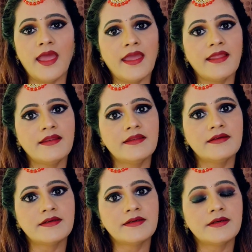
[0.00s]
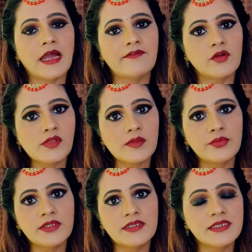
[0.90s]
And I will also
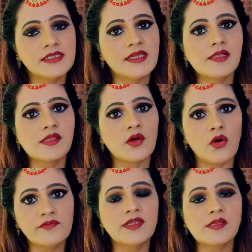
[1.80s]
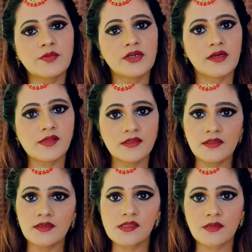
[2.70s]
put the details of these products
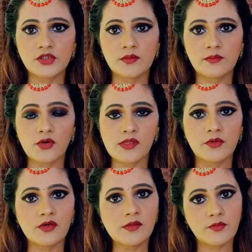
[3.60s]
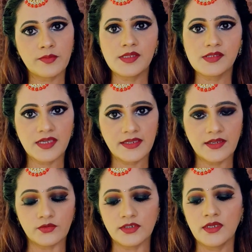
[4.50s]
in the description box below, so please check
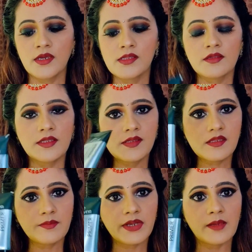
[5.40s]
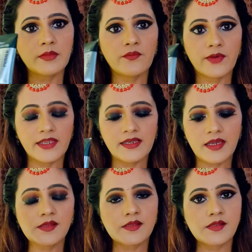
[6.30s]
it out. So this is a primer, very
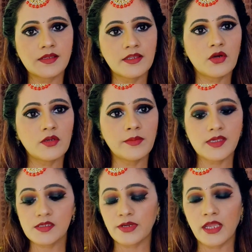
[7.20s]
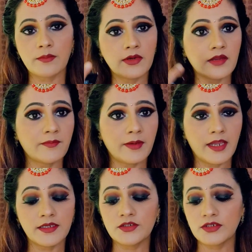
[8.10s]
nice. It's a silicone based primer. I've
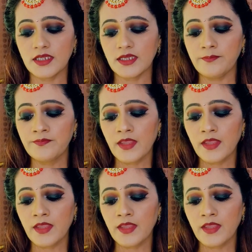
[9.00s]
applied it today,